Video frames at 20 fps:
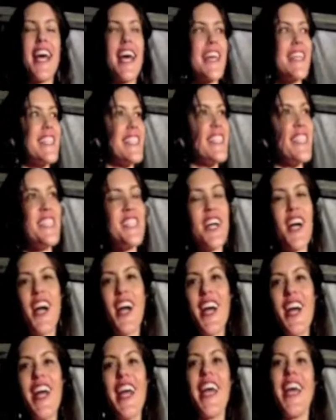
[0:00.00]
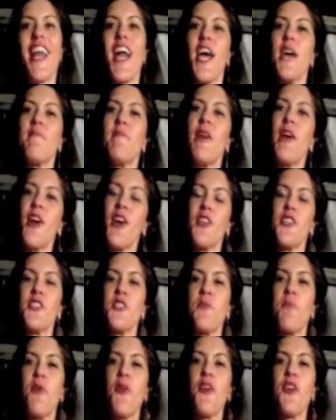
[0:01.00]
I teach art and I'm an art
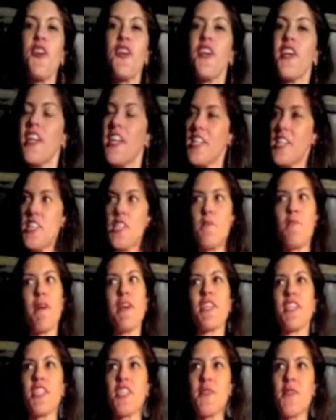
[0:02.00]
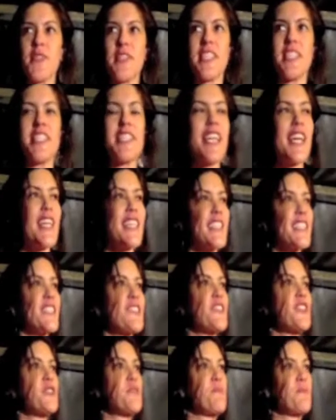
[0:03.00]
supporter, and especially with this talented
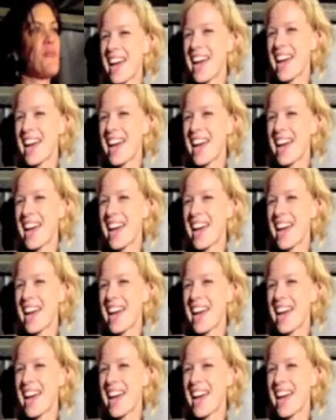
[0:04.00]
group.